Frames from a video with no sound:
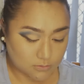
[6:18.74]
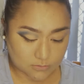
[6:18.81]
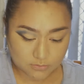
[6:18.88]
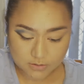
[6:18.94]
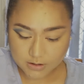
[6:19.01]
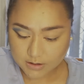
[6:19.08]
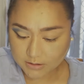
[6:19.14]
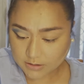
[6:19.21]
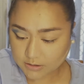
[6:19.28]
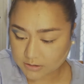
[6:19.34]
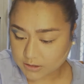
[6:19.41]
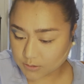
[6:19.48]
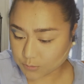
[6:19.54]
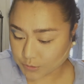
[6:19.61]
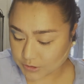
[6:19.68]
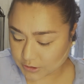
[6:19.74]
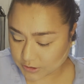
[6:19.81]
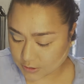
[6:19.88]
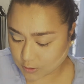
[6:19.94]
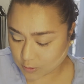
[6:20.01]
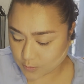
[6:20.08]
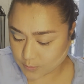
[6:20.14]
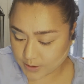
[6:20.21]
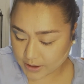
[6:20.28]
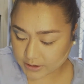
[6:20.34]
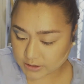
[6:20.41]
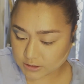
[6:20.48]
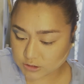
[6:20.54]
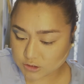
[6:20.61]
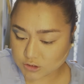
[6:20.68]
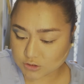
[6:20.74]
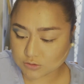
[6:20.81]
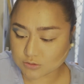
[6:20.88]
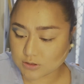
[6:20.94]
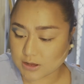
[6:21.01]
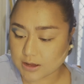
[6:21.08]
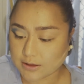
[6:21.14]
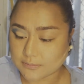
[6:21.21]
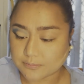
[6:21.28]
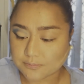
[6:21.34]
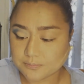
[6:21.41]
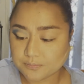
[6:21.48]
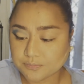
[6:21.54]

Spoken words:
Right, and then we're gonna go back into that